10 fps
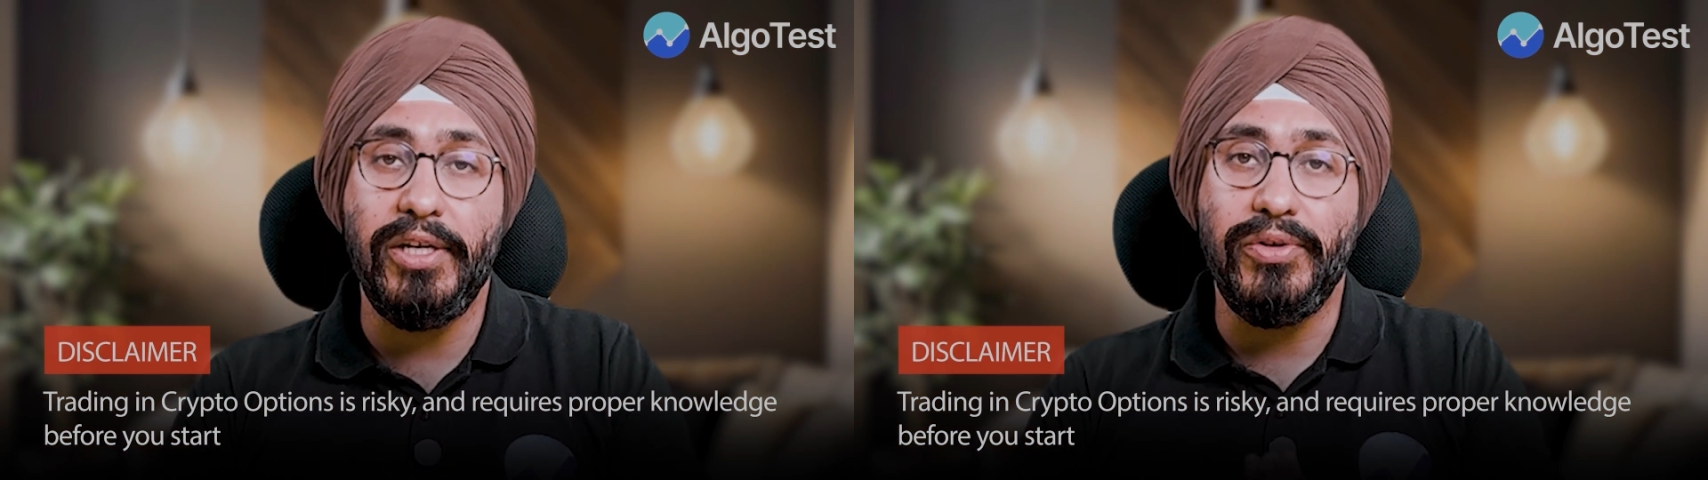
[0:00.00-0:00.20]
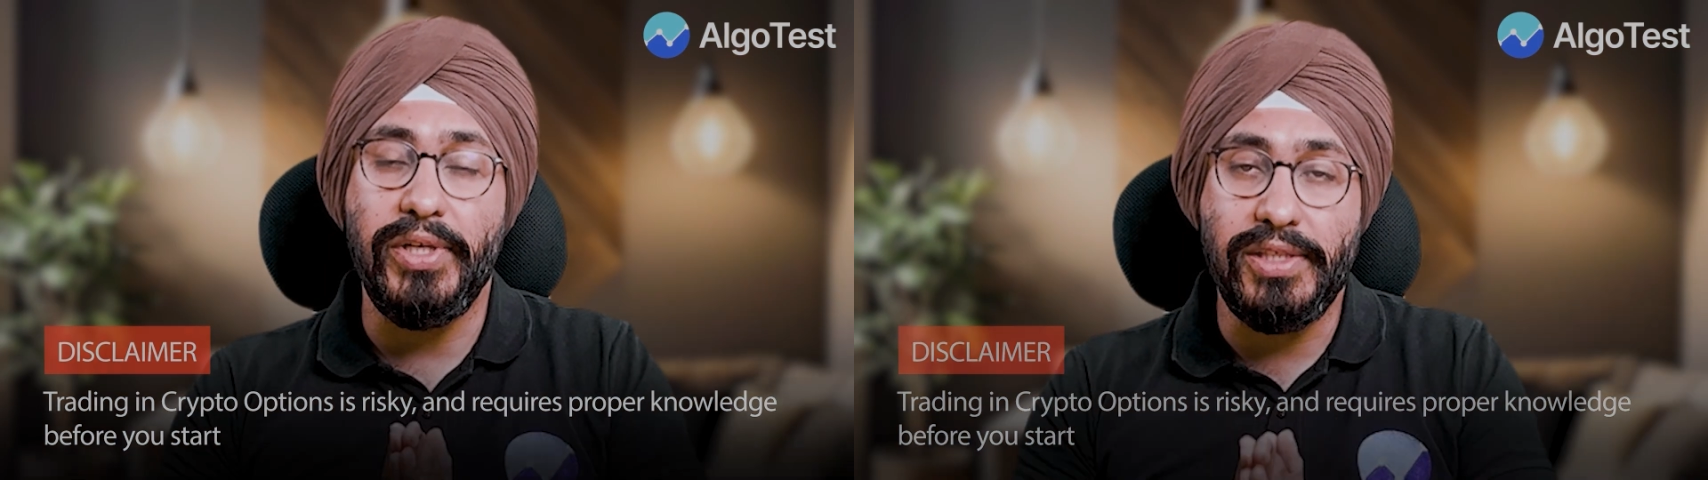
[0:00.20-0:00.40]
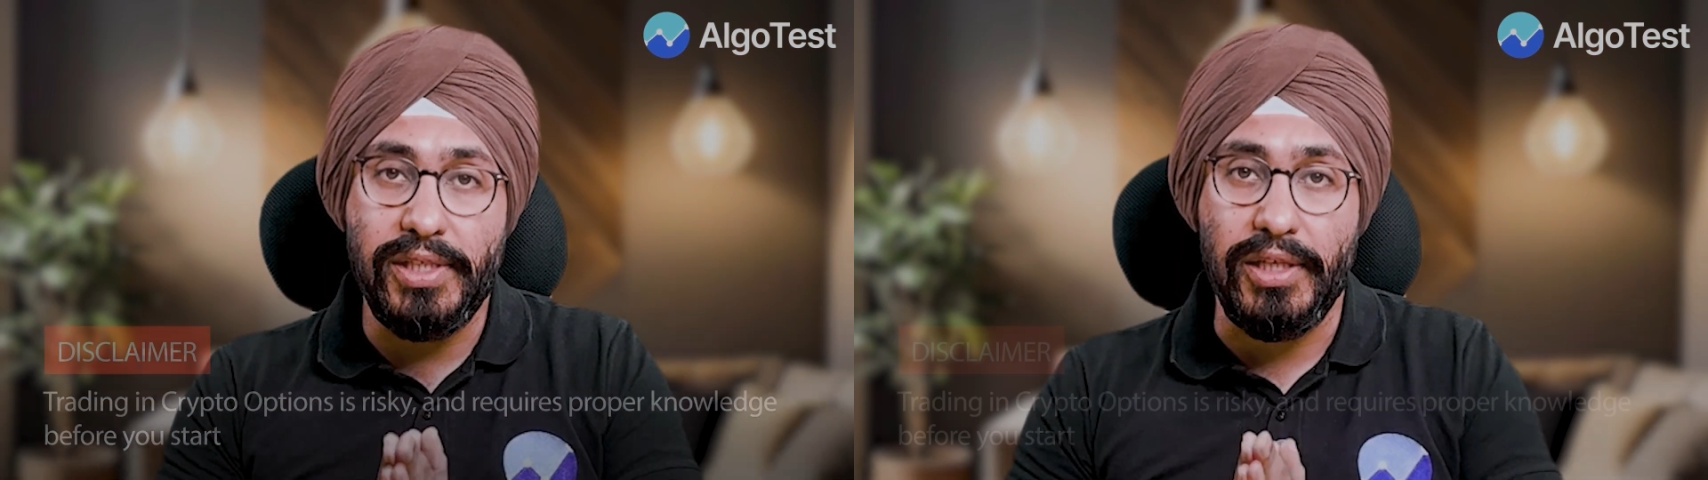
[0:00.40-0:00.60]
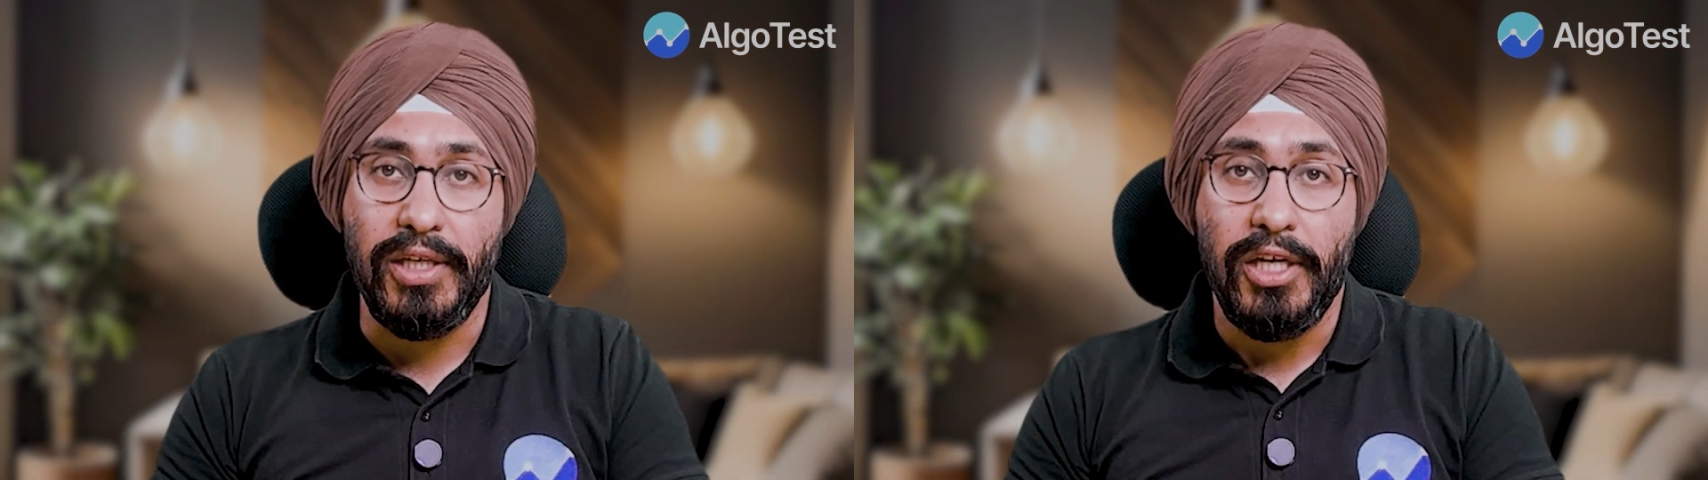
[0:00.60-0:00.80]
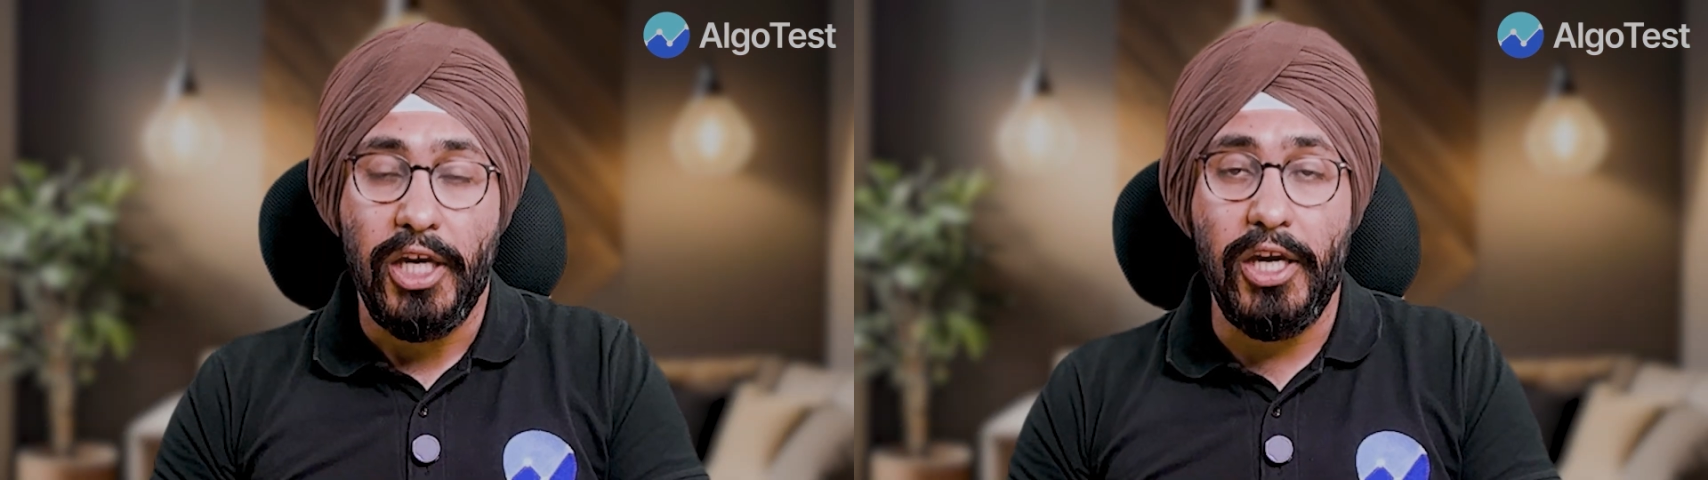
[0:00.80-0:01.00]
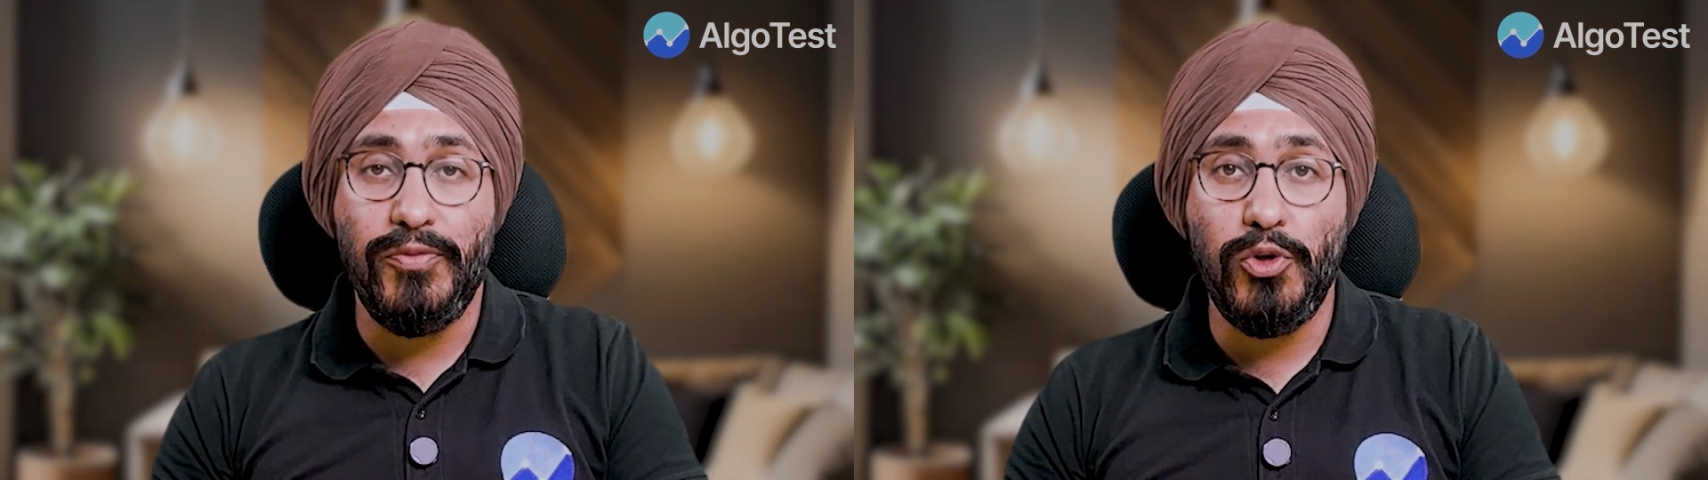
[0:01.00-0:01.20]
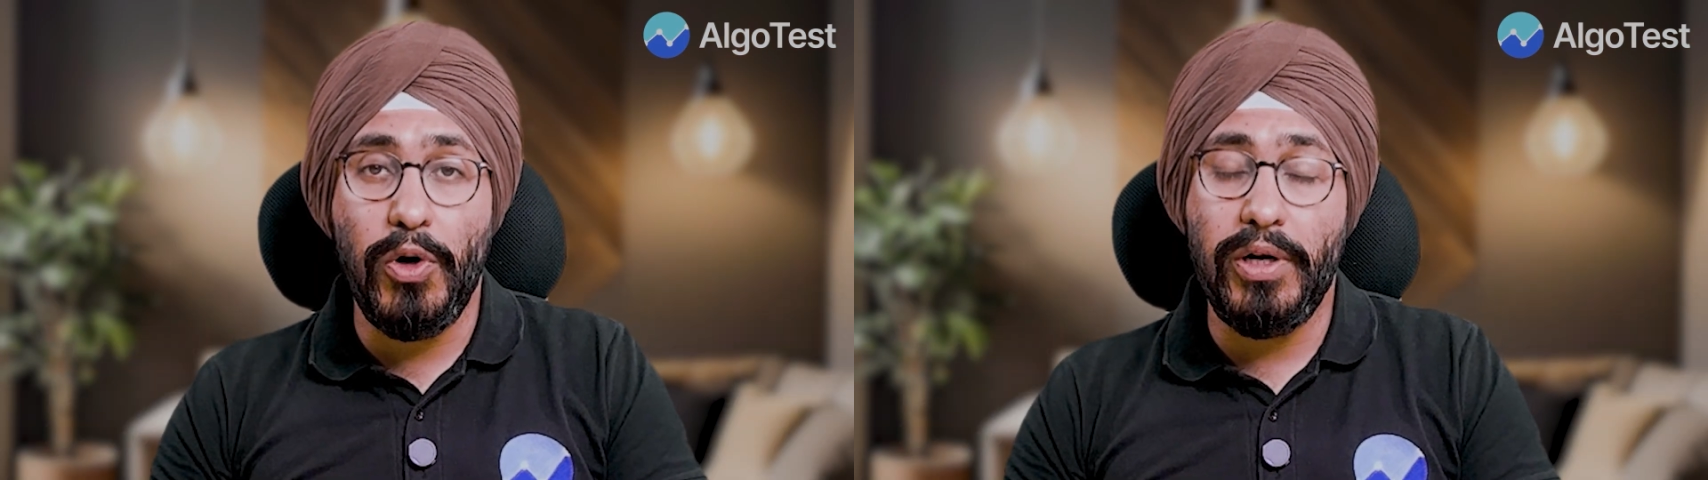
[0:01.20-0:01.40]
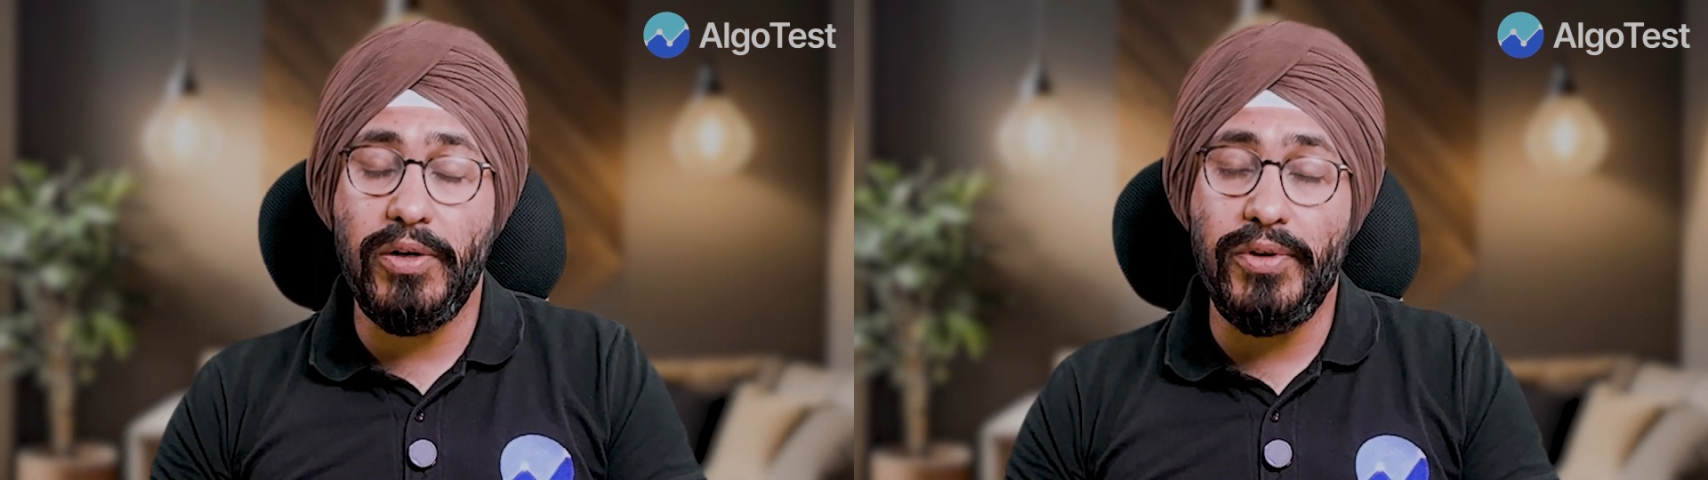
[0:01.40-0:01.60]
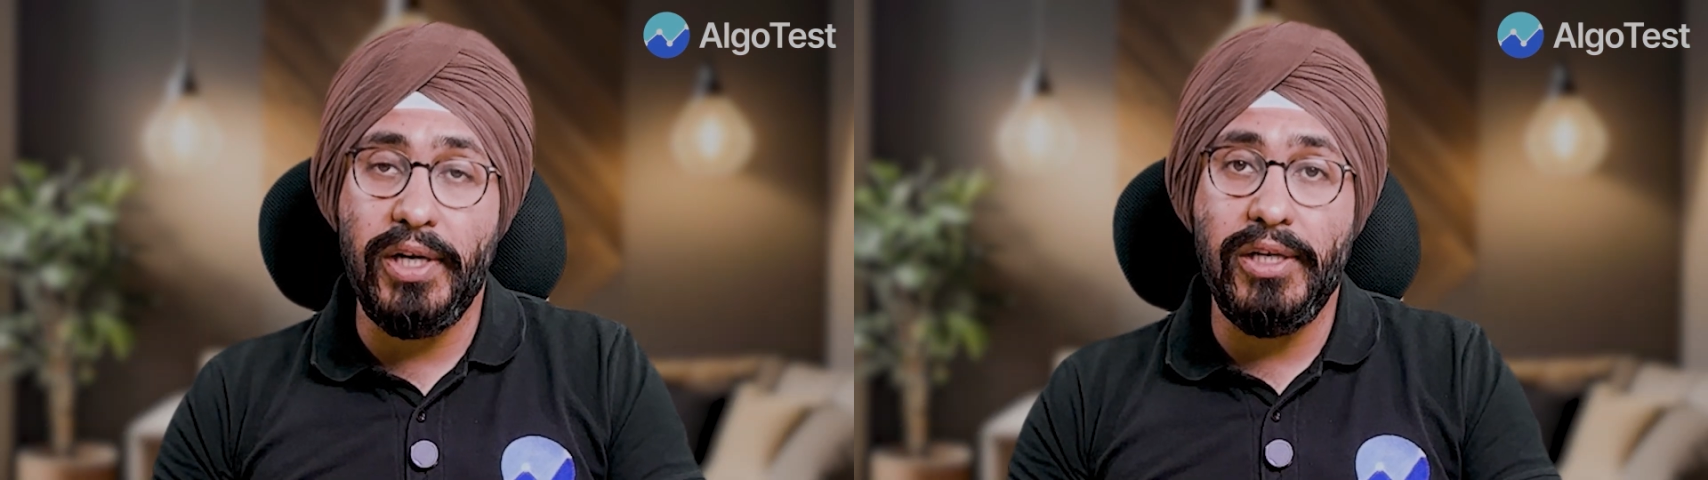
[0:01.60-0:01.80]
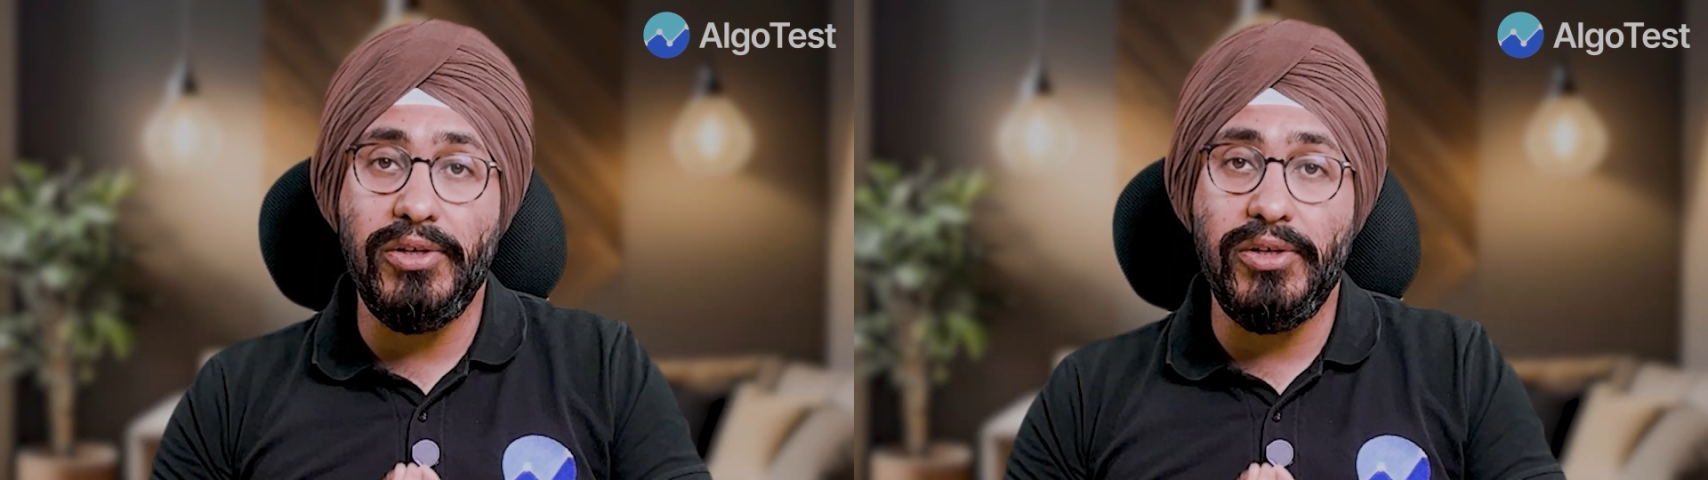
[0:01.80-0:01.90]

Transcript: risky. If you are a very